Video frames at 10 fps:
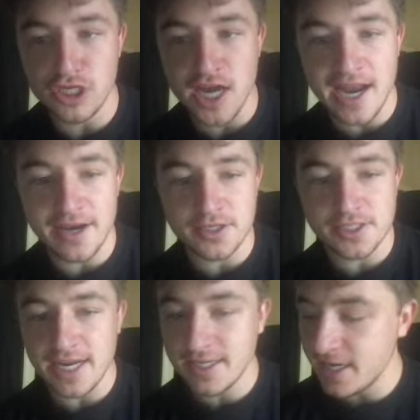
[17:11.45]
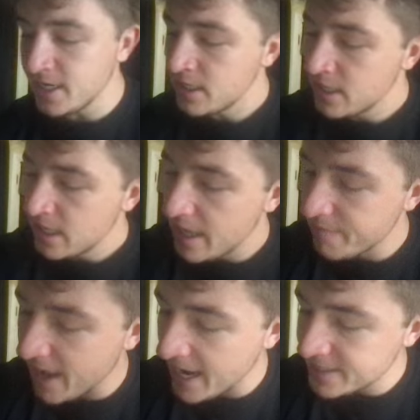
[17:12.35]
non-intersecting, if
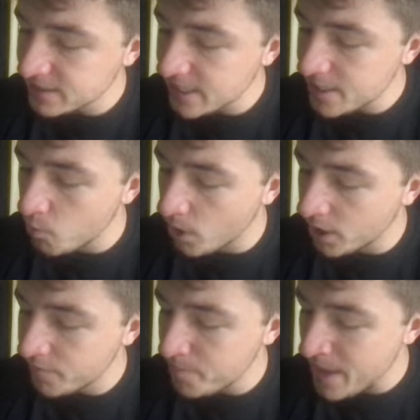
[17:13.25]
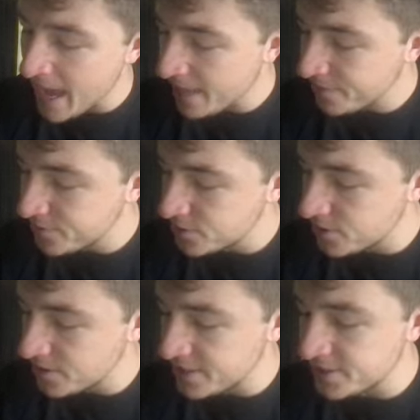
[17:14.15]
I delete one of the paths to the
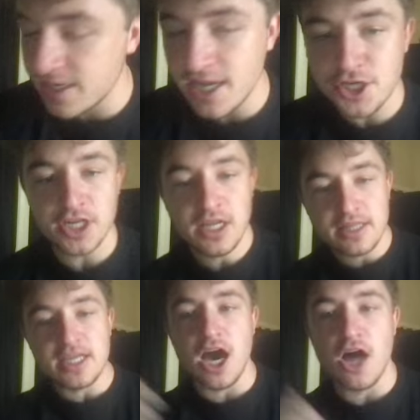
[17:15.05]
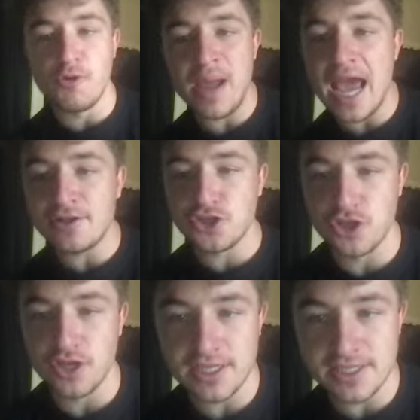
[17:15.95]
destination, the other path
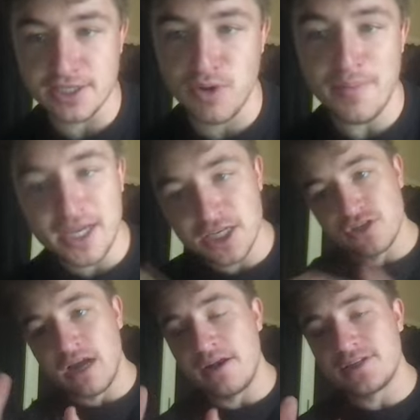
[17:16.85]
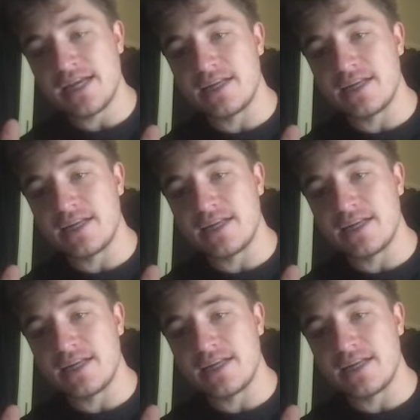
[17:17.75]
should exist, right? Because they're not intersecting.